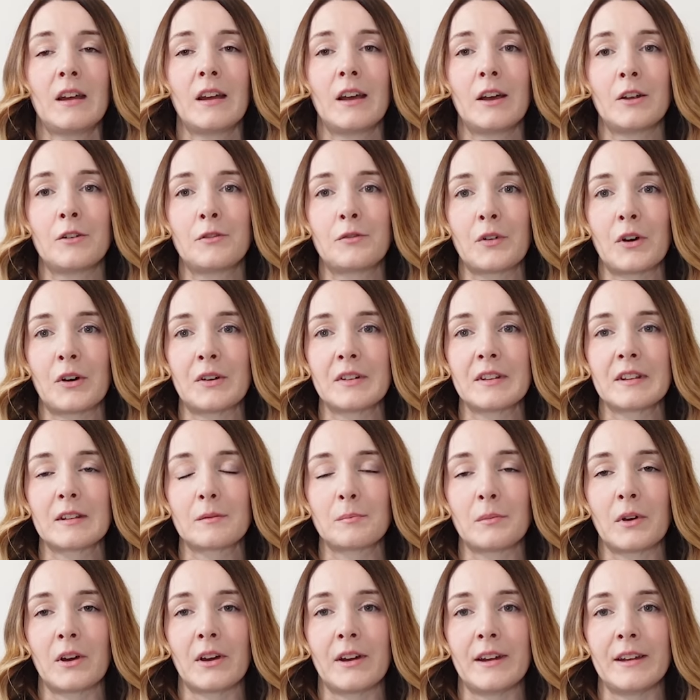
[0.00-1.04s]

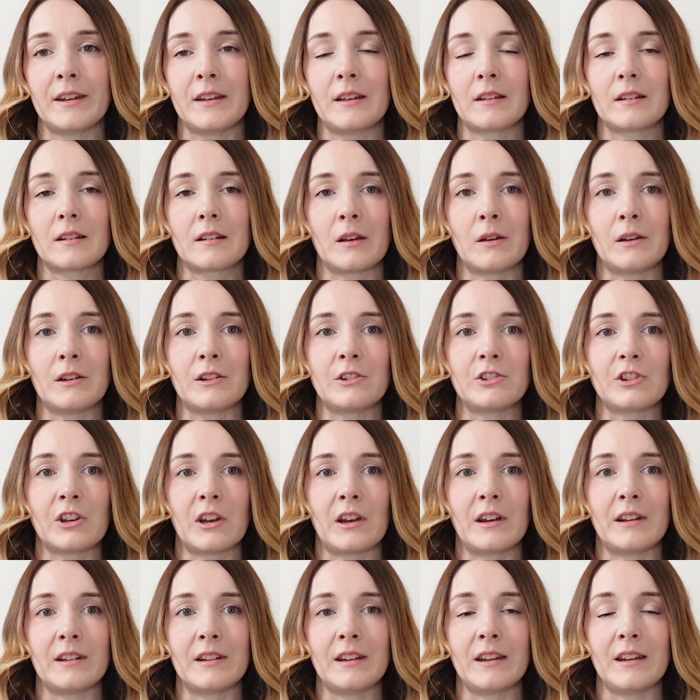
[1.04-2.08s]
advanced my sewing
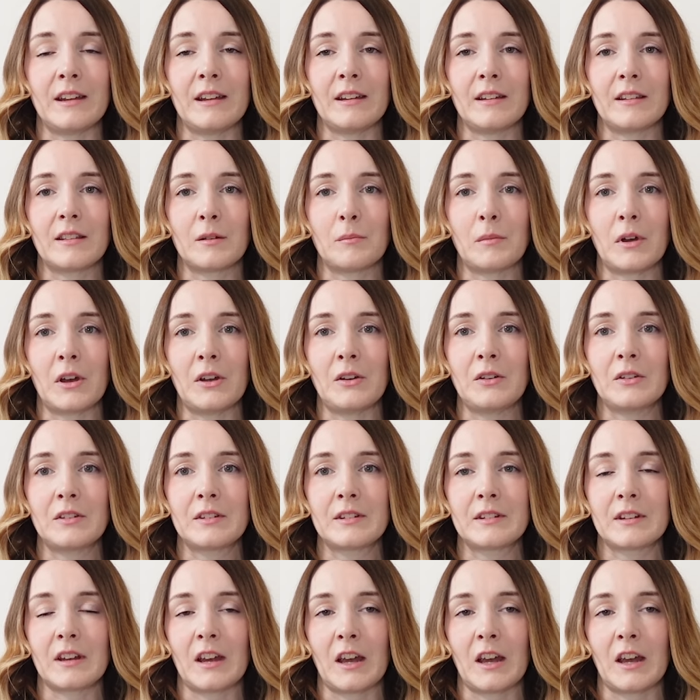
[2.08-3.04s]
journey the most.